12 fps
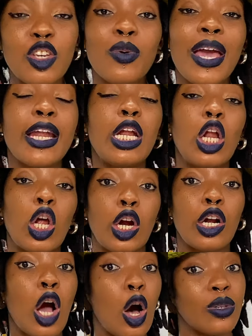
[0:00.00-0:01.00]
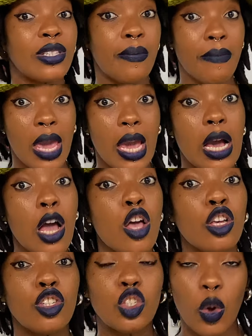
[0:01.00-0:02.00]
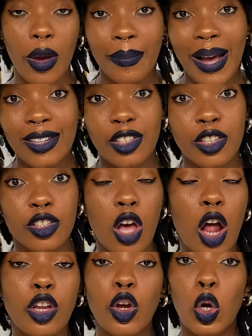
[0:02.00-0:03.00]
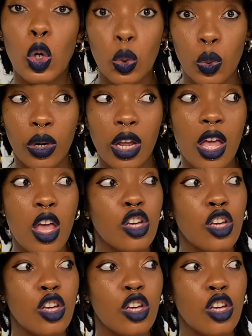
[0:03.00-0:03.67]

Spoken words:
you can learn how to make sewing patterns on your own.